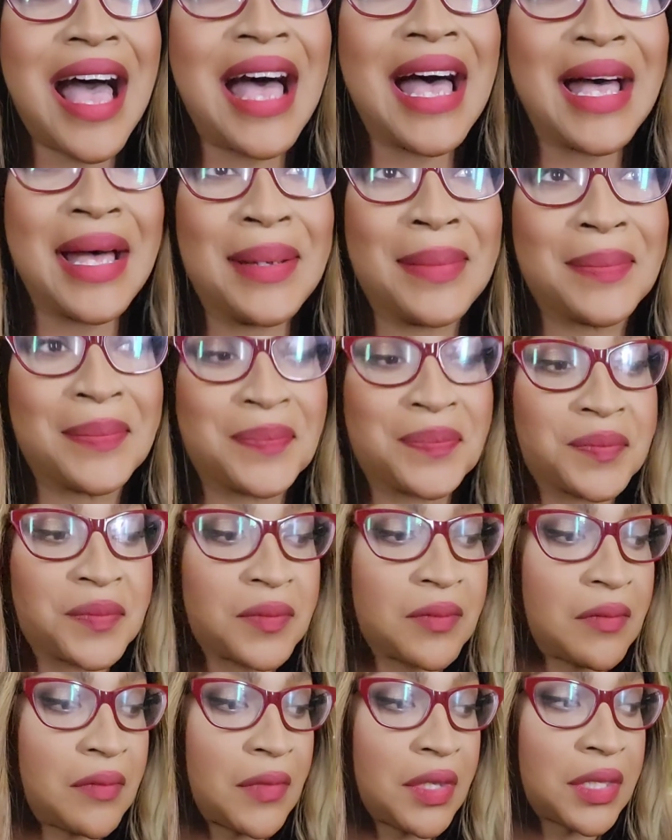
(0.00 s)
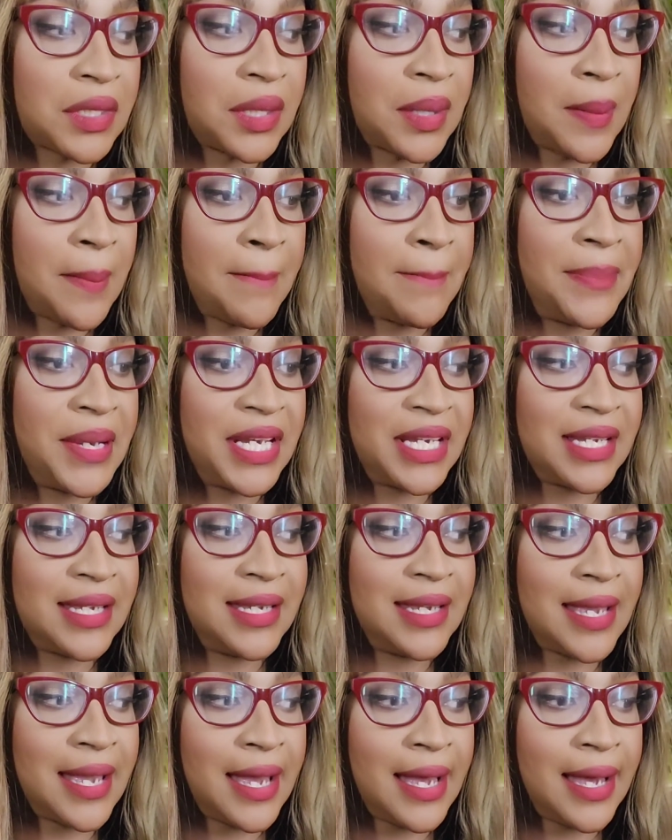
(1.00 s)
Um, but
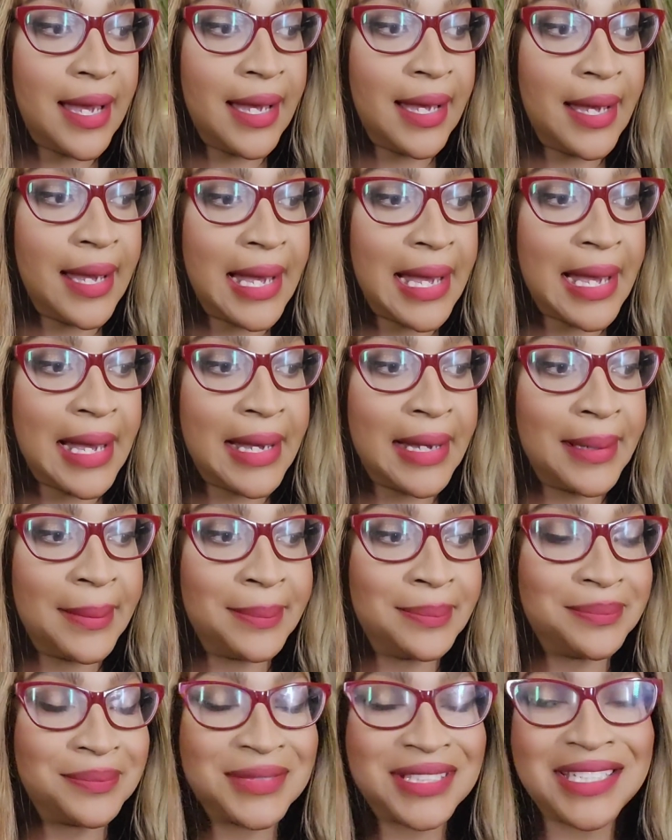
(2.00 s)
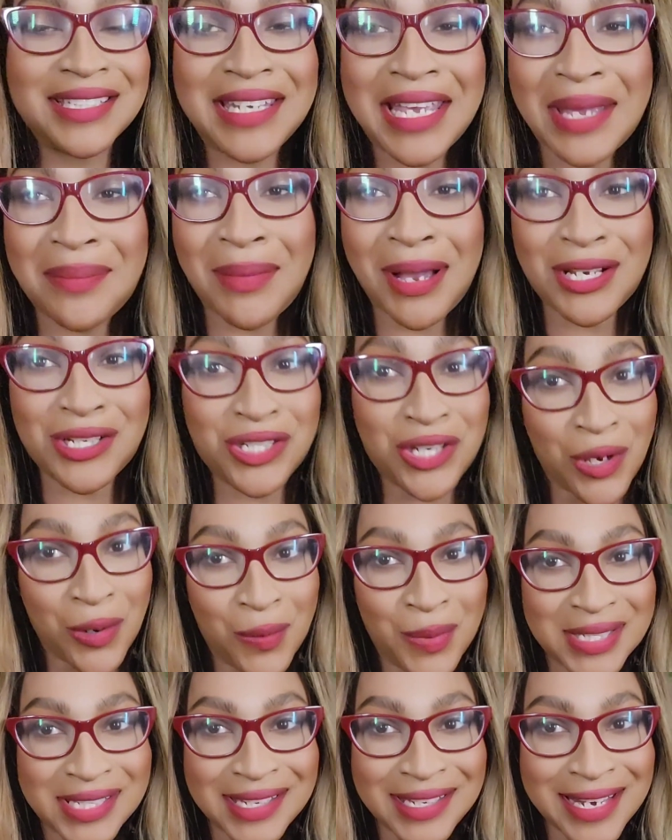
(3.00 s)
yeah, um, today my
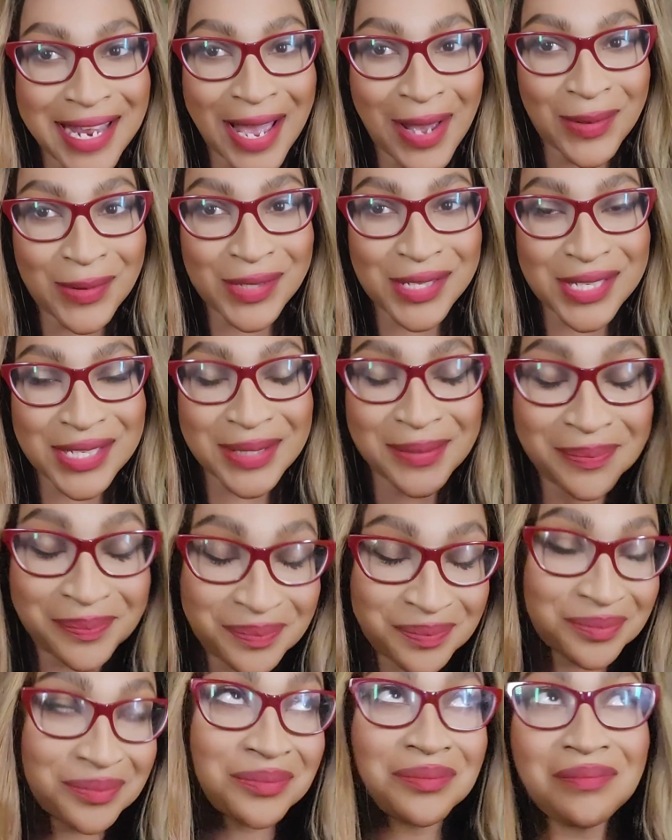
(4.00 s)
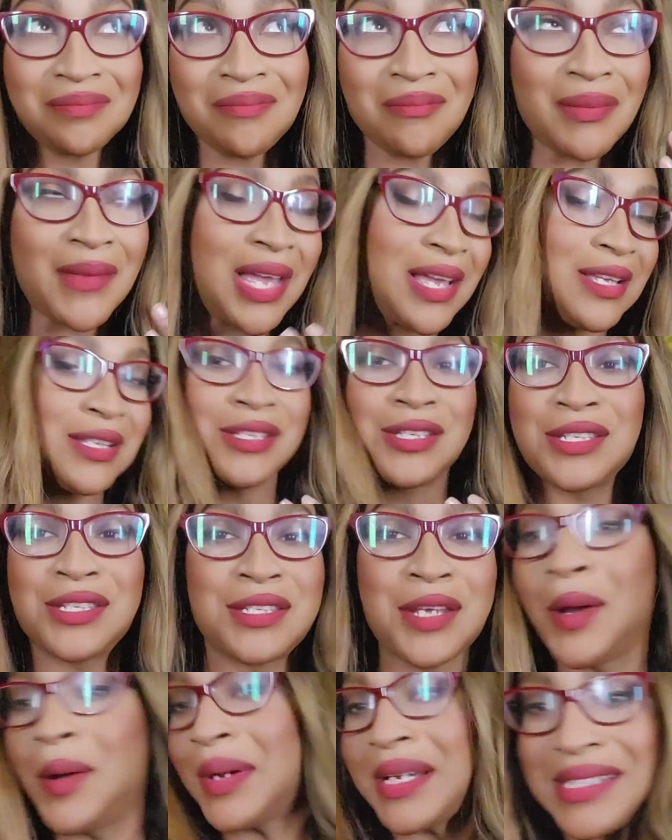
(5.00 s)
show was announced
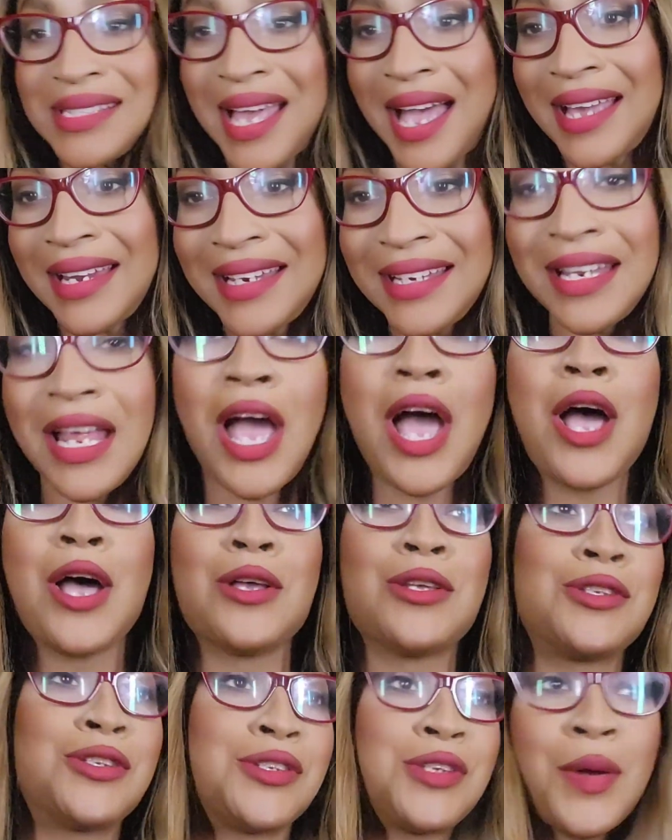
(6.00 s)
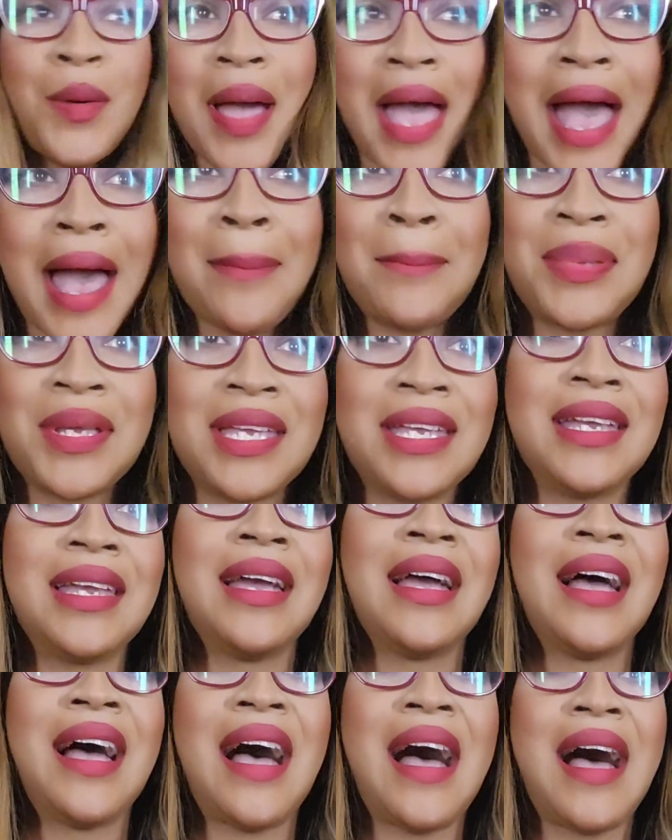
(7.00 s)
so excited, so
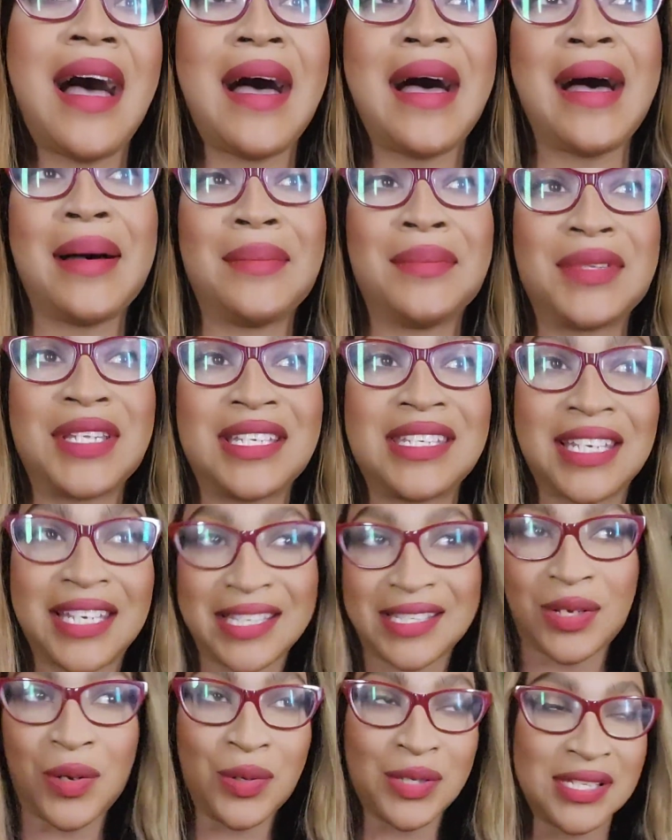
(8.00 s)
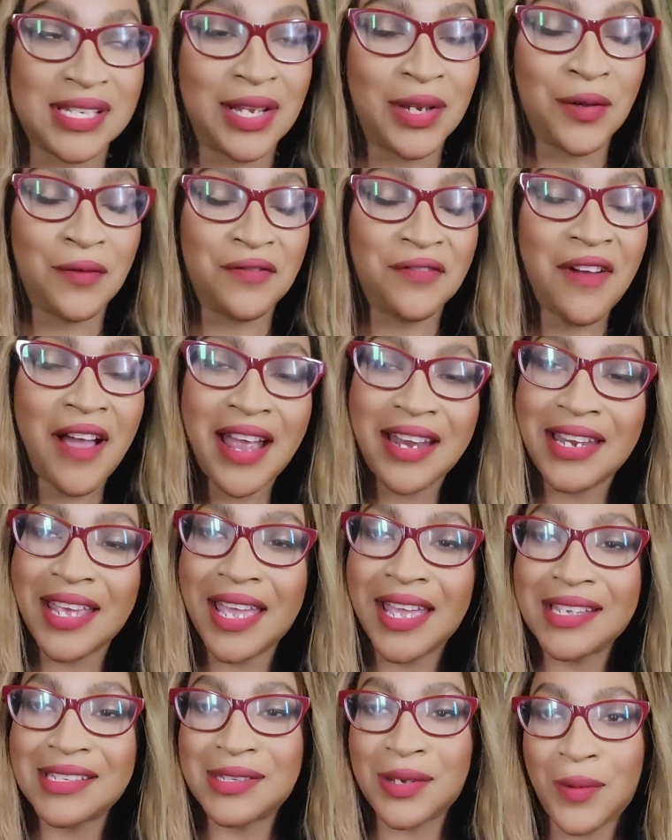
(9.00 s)
happy. Um, the tickets go on sale on
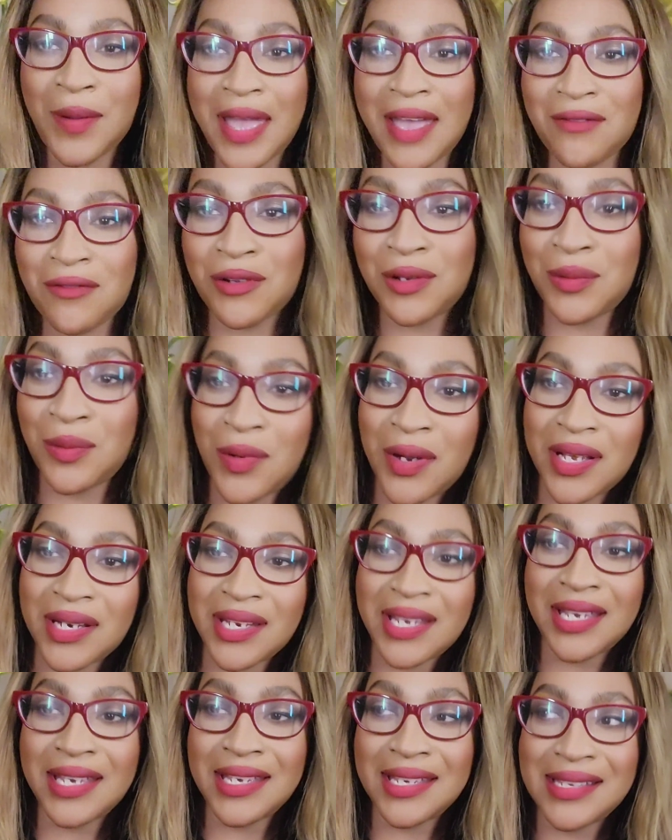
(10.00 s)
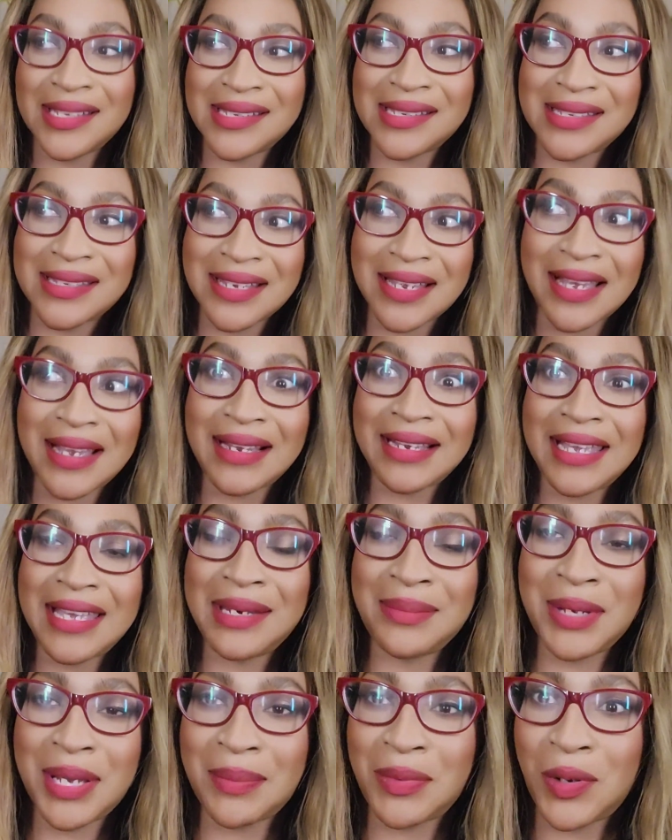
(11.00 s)
Friday, so everyone is
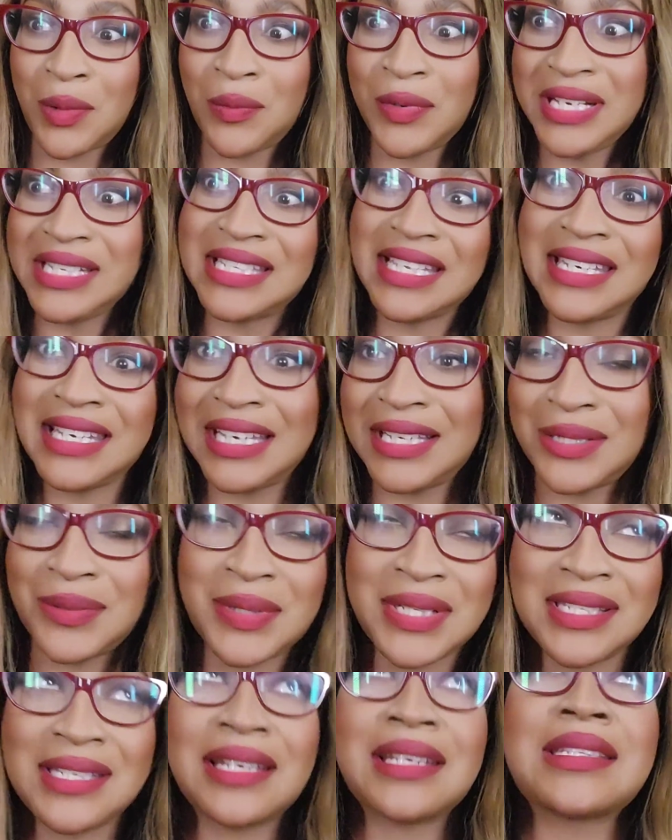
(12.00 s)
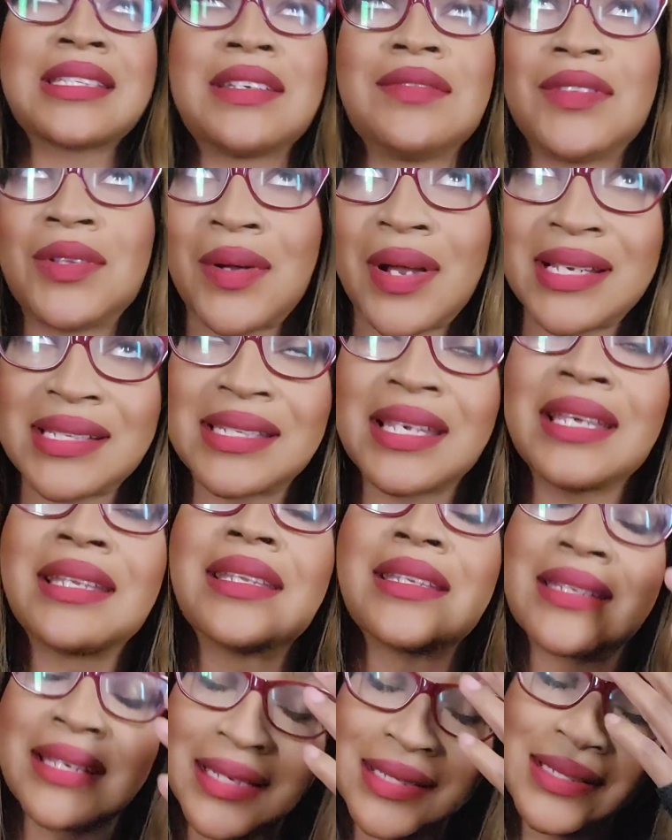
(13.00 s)
hitting me up going, when's the tickets, when's the tickets? Even though I
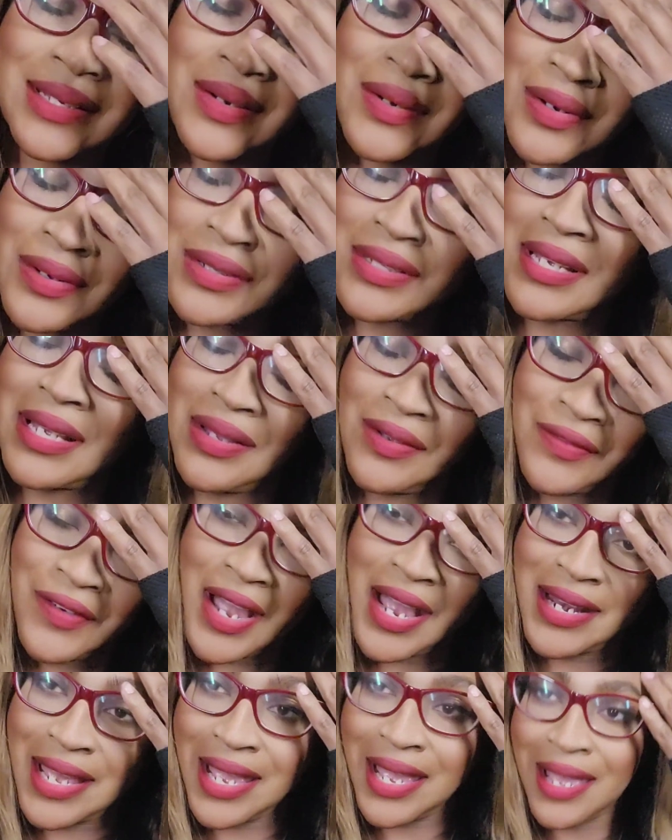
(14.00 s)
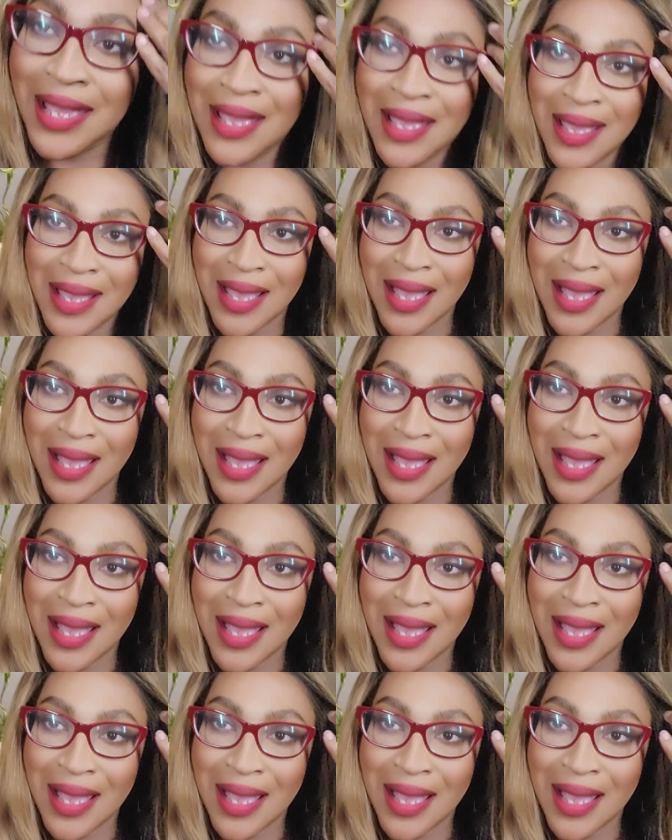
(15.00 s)
said the tickets go on sale on Friday.